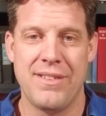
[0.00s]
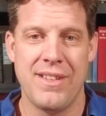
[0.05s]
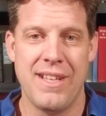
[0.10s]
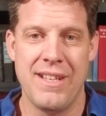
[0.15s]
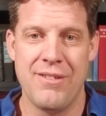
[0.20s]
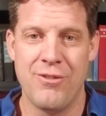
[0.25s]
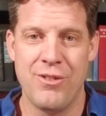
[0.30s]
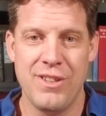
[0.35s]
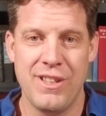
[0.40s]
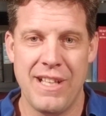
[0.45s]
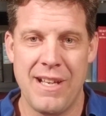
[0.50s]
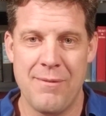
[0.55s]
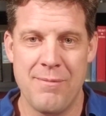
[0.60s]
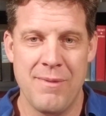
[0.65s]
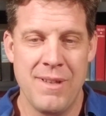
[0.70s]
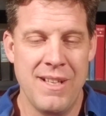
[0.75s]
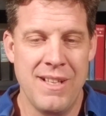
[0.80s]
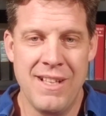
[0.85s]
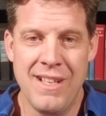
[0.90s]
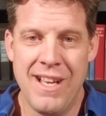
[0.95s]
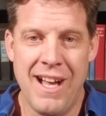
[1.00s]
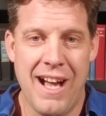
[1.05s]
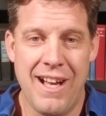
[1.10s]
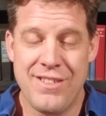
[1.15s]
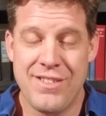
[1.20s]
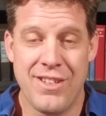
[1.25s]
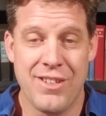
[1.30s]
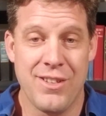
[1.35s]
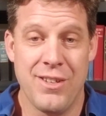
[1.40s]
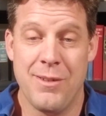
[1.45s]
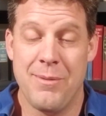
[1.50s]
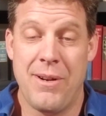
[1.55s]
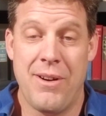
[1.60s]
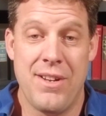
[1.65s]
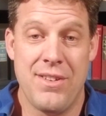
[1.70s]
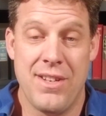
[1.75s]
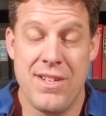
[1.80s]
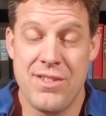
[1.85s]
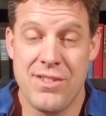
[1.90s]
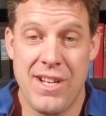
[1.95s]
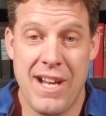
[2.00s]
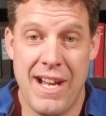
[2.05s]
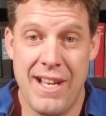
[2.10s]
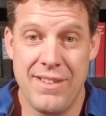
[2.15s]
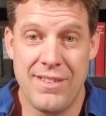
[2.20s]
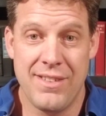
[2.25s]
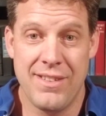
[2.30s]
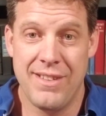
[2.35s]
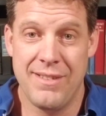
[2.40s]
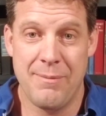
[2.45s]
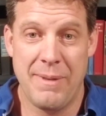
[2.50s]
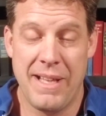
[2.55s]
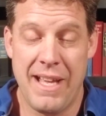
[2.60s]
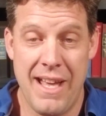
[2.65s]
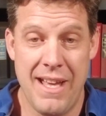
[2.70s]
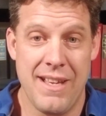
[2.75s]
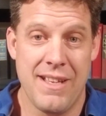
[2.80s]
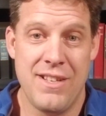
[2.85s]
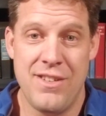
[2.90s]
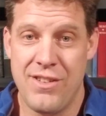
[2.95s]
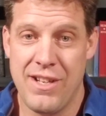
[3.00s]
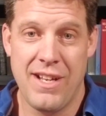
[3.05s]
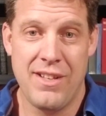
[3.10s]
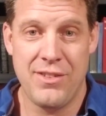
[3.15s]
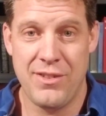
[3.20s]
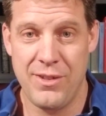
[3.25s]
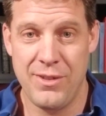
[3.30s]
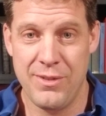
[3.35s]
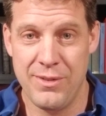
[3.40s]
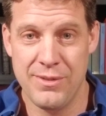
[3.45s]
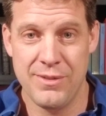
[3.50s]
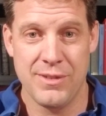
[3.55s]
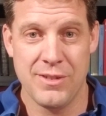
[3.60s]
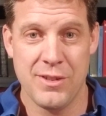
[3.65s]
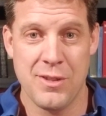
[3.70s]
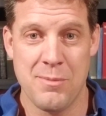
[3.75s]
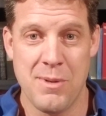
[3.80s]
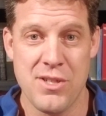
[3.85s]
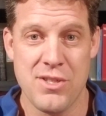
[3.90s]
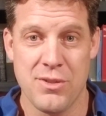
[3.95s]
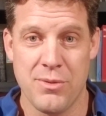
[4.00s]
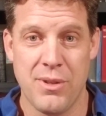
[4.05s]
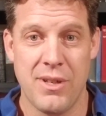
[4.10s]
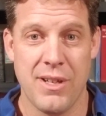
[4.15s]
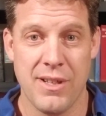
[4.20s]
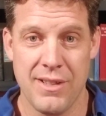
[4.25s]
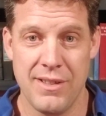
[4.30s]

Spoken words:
And really, I started going to my residential guys and I'm like, hey, can you guys do commercial work?